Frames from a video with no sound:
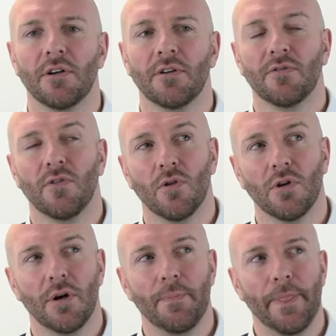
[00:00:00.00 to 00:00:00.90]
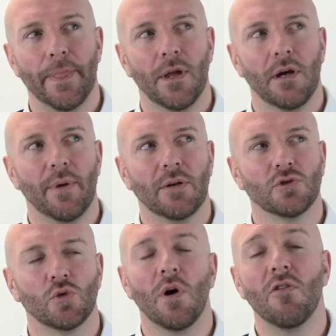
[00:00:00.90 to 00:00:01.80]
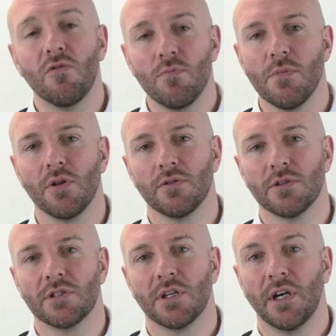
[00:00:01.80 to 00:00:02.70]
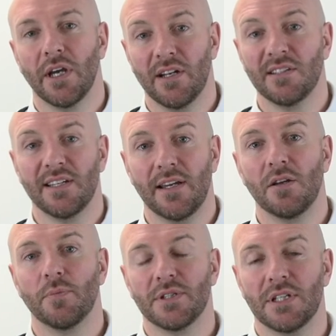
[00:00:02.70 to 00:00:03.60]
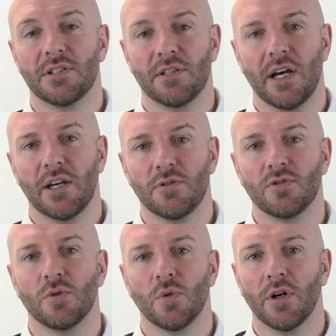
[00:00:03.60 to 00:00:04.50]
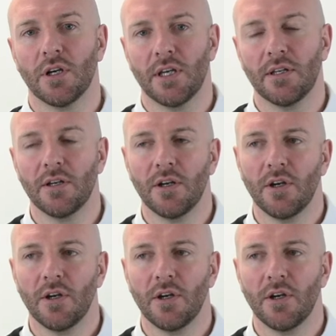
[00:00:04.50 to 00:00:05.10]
For about 12 months in a senior position that I used to work in,